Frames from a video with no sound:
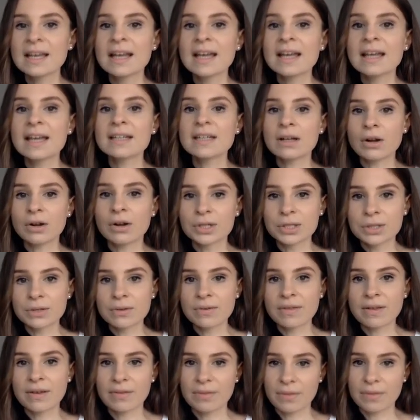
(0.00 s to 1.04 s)
and also
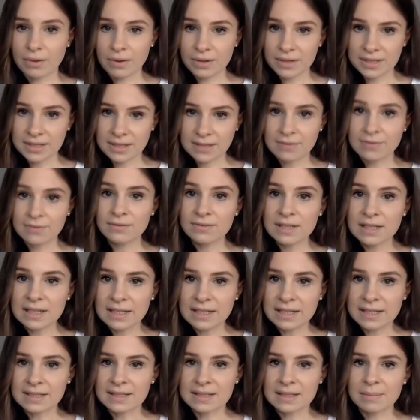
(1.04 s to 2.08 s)
their thoughts and
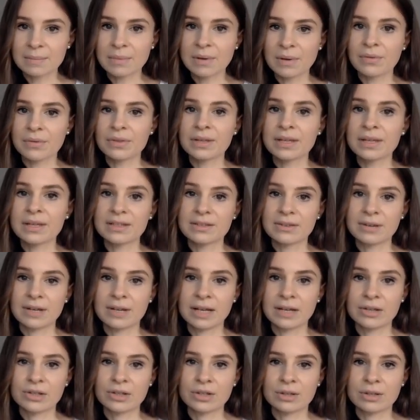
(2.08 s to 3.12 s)
feelings about the
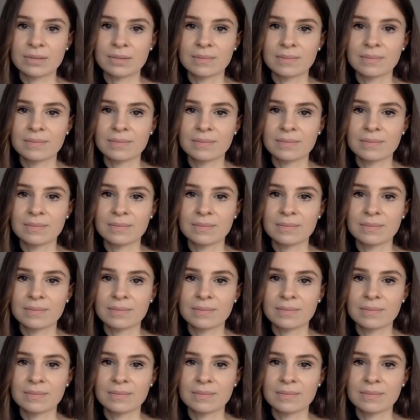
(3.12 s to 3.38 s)
interaction.